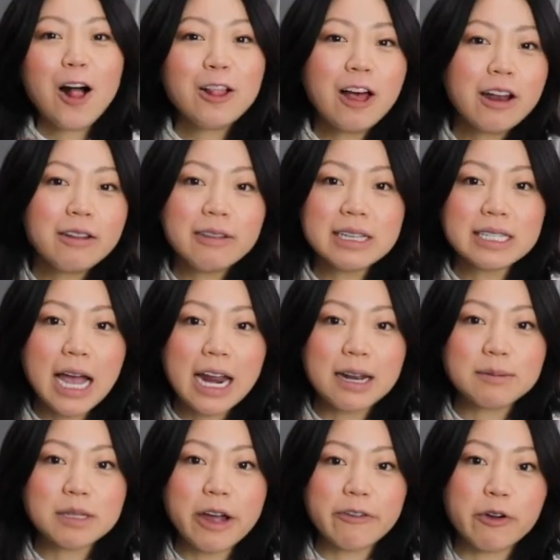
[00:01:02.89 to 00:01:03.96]
A lot of these
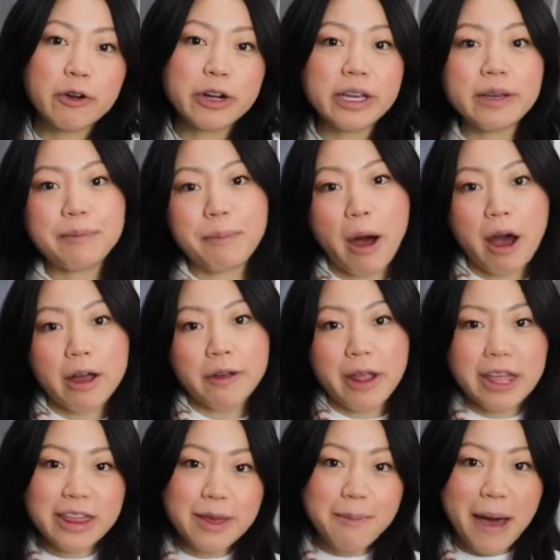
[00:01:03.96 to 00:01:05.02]
items I've already bought
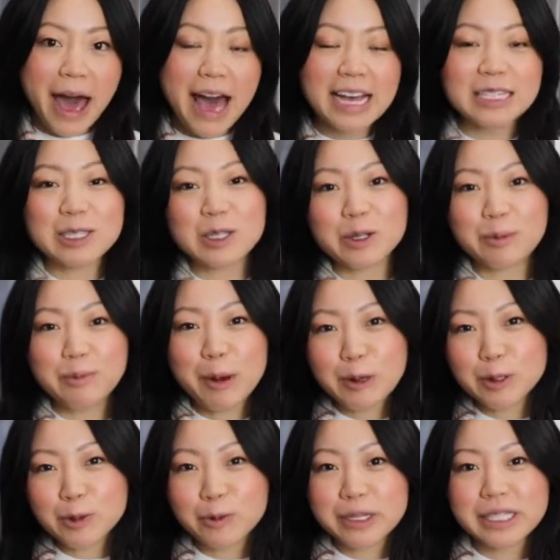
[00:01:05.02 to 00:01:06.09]
in the past,
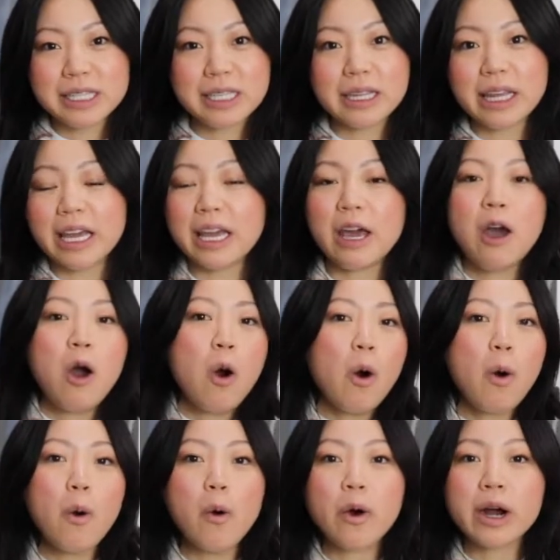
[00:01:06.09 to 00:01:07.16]
most recently,
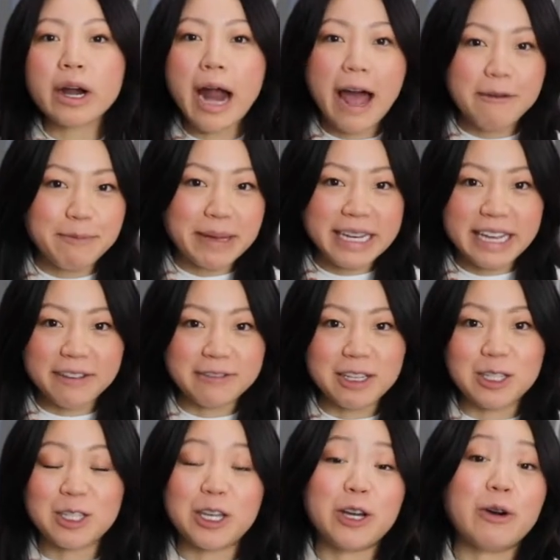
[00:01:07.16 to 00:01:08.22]
or have been
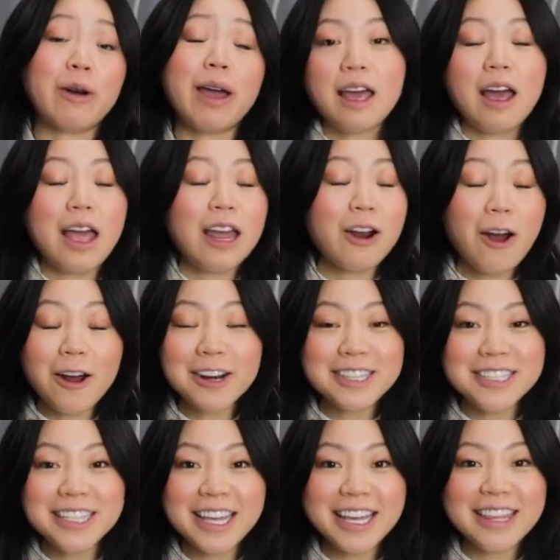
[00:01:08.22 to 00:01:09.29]
gifted to. And
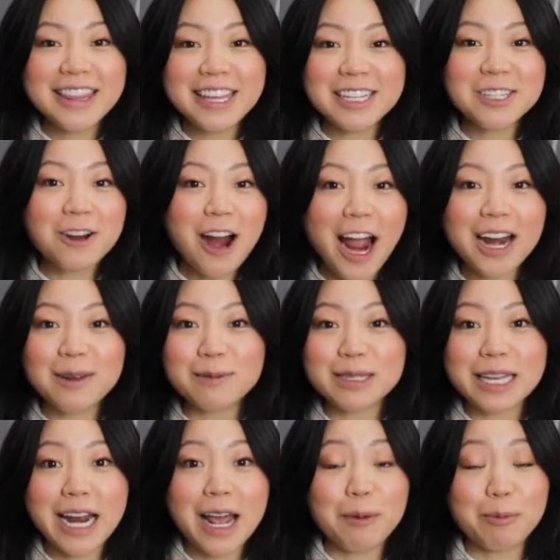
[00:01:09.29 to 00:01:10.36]
honestly, these are items
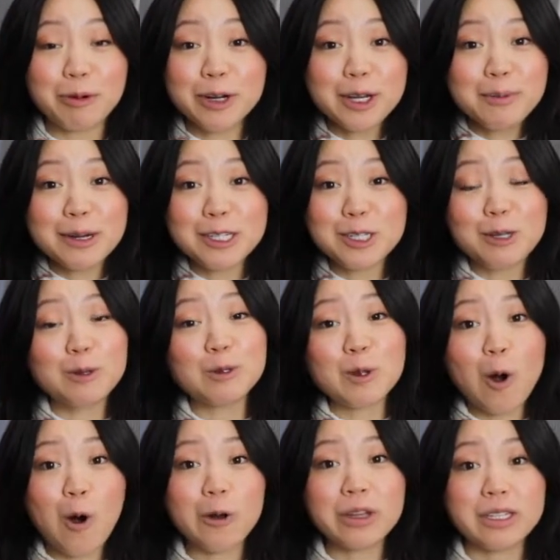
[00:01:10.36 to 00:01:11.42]
that I pretty much use
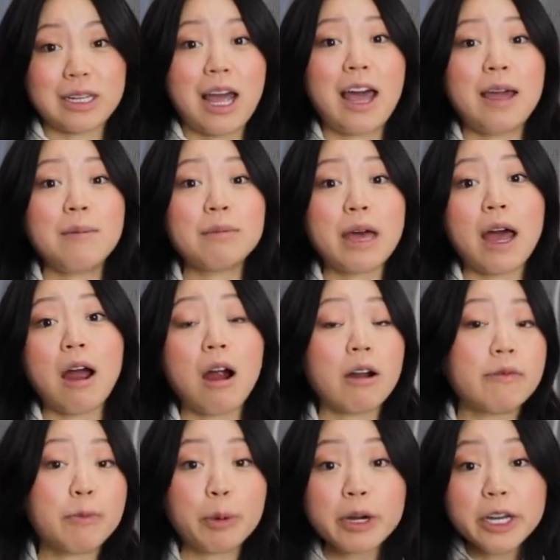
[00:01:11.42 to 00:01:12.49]
all the time that
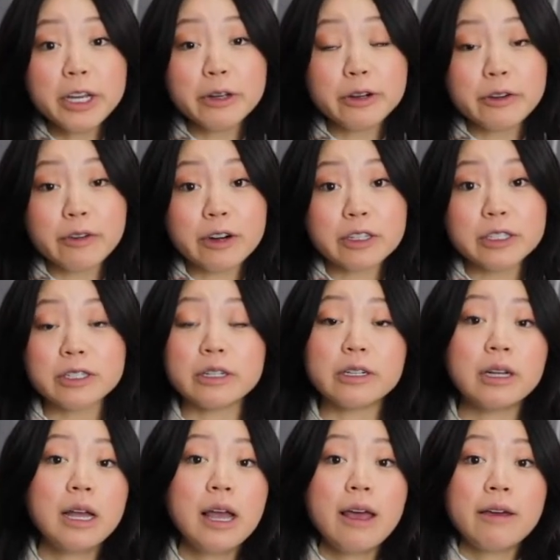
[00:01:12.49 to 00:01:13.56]
are pretty
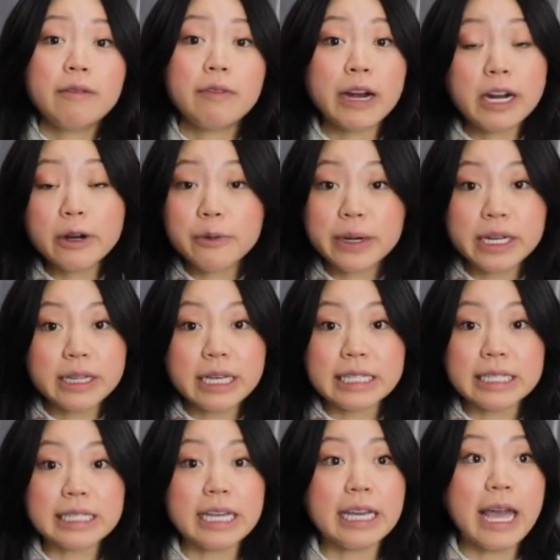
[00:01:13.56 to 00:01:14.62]
universal, very
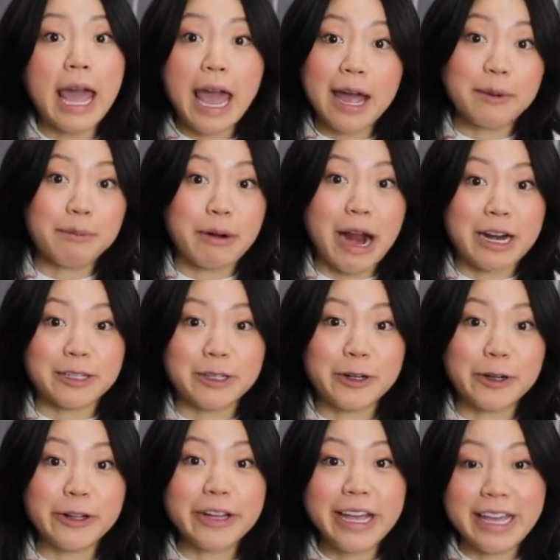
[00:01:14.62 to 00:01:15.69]
realistic, and
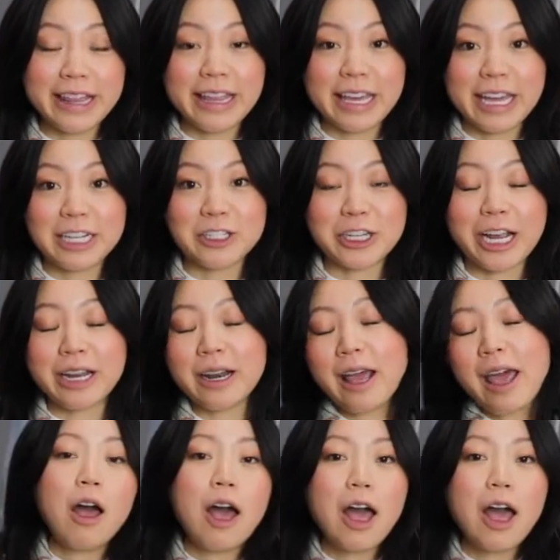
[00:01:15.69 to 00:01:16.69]
practical in the kitchen.